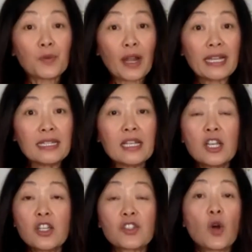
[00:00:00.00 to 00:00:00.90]
Right?
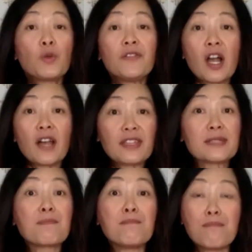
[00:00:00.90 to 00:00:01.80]
So you've got
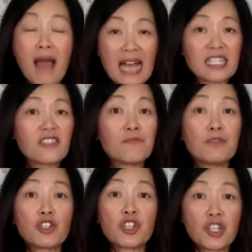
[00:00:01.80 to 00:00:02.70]
this massive
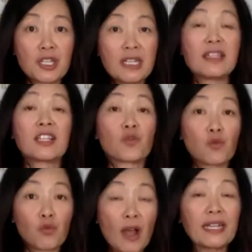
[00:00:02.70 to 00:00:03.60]
machine that's
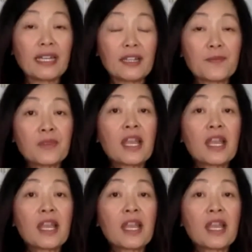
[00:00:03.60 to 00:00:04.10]
running.